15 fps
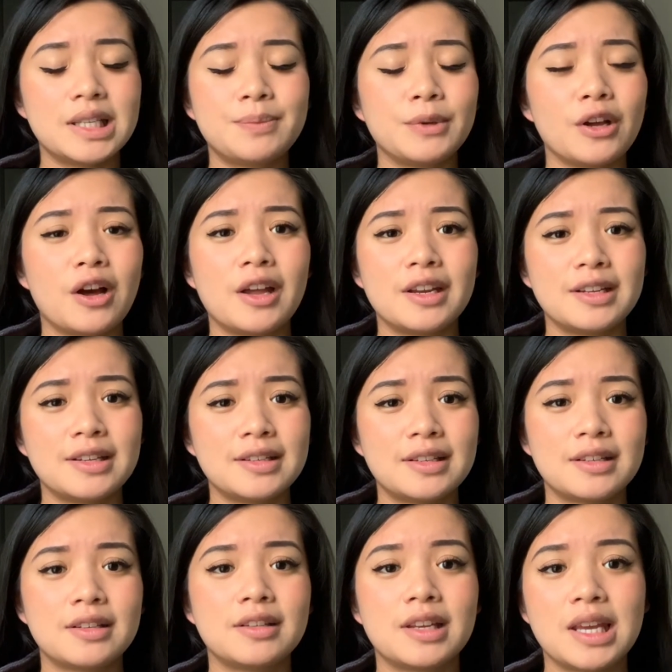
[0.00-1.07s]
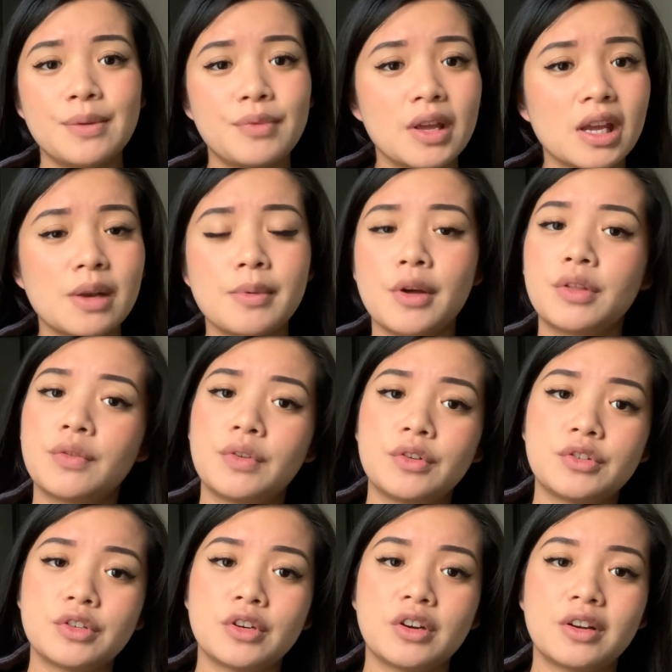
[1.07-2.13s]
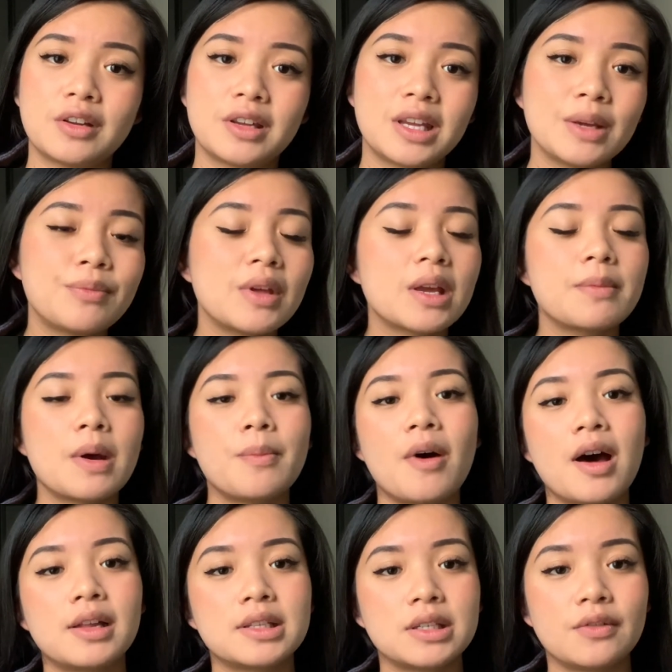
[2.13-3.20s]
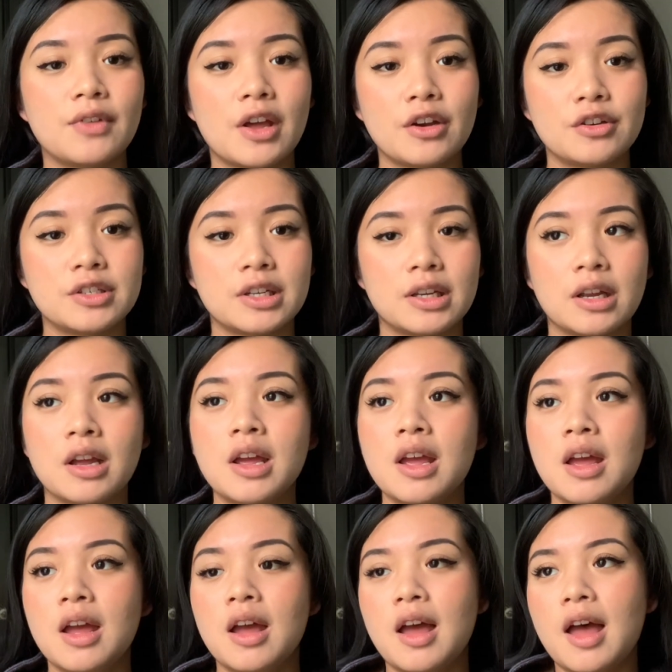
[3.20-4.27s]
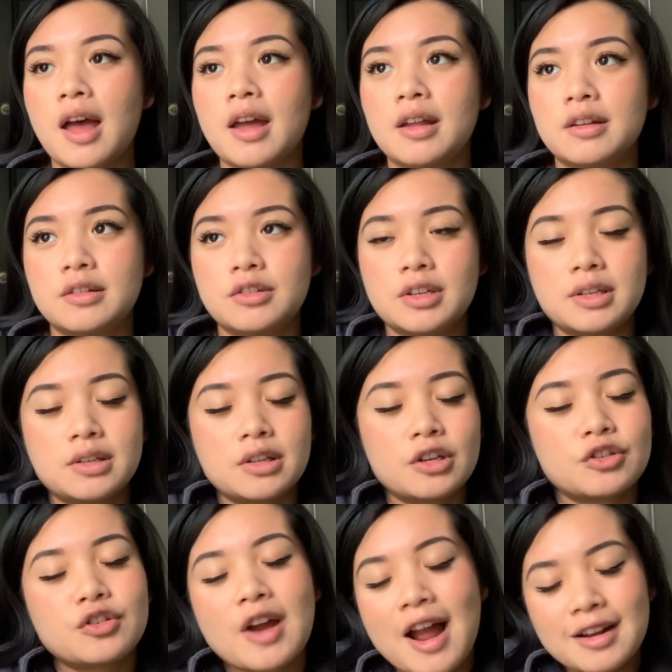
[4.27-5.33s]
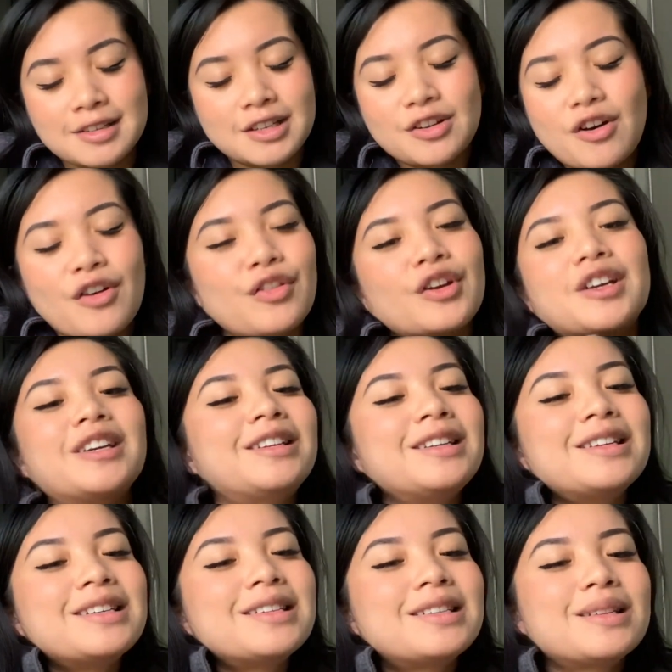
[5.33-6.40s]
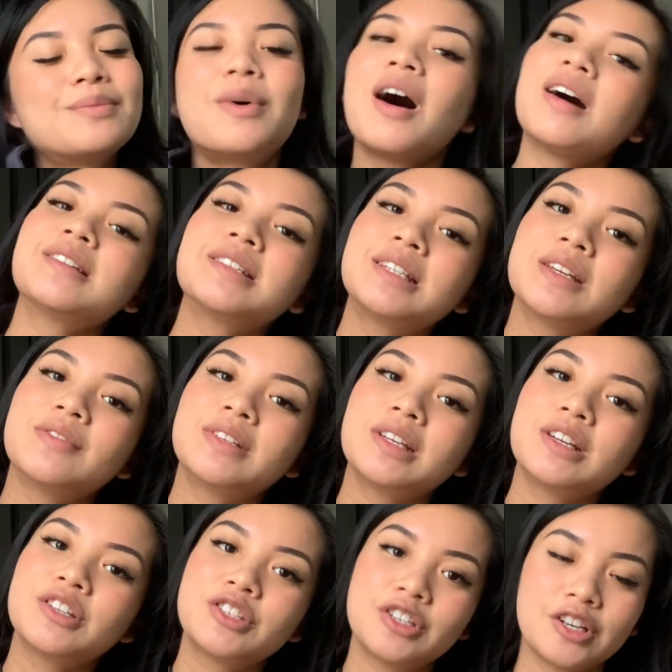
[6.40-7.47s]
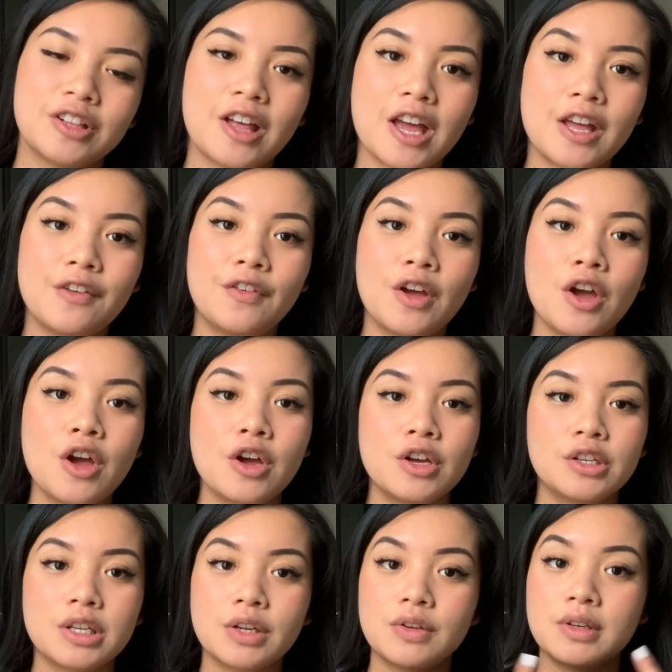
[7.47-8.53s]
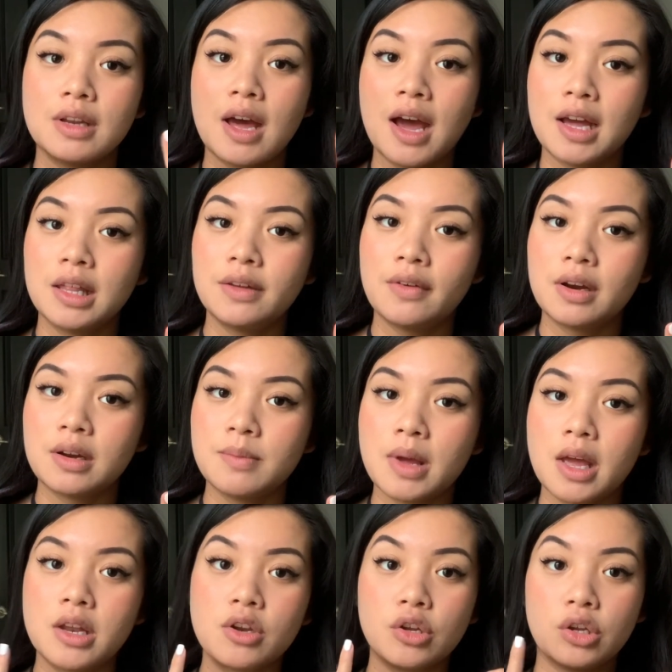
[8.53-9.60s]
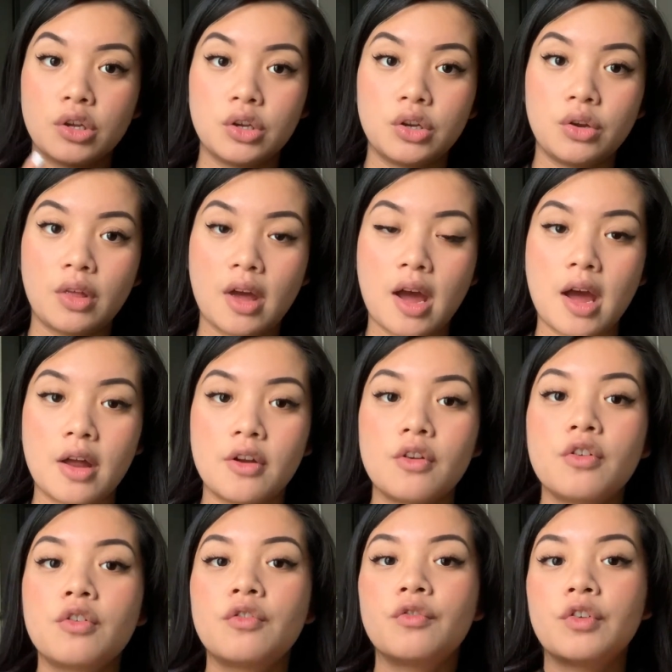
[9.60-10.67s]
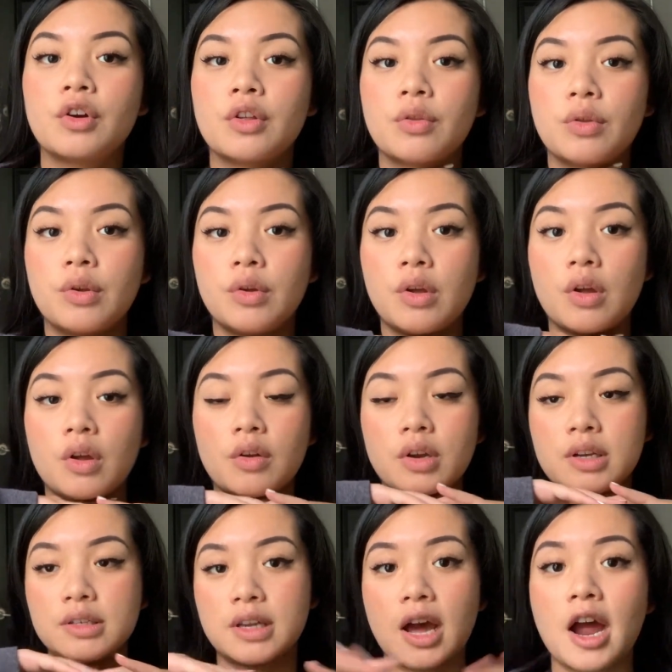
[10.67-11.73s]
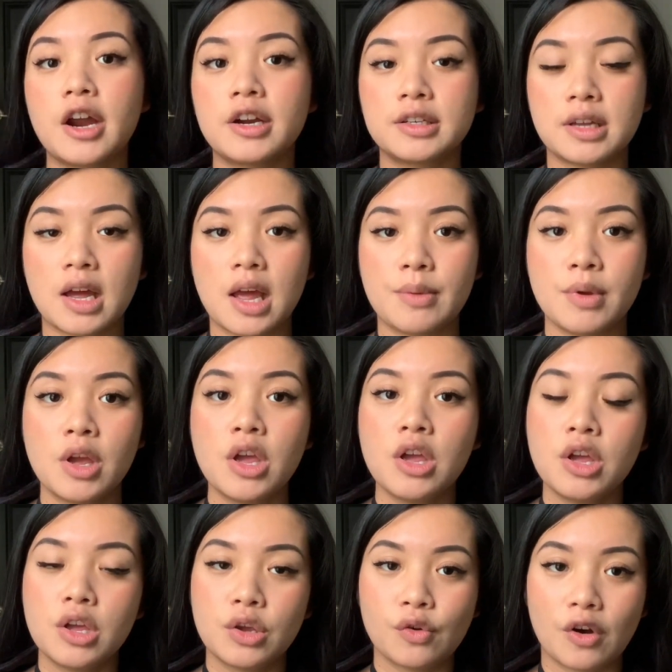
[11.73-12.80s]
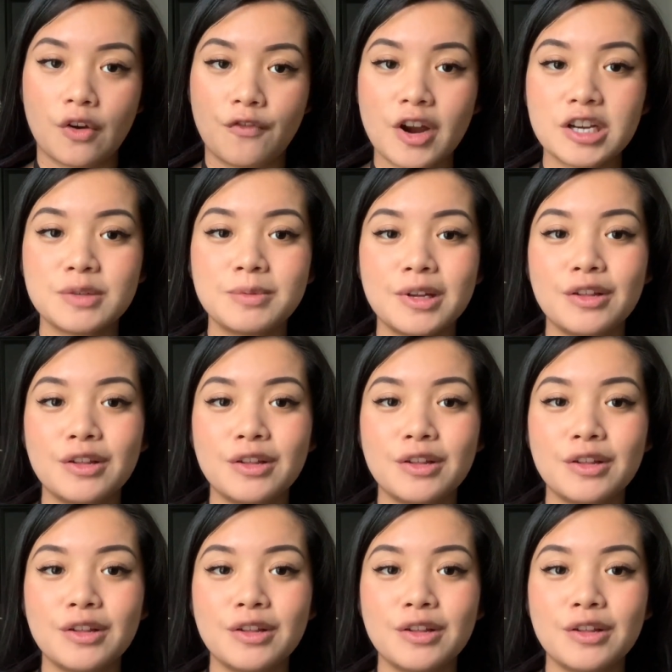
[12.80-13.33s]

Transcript: be honest, keep thinking about the future, keep thinking about positive energy and just attracting all the goodness and positivity into your life. So highly recommend you do that for the entire time you're a freshman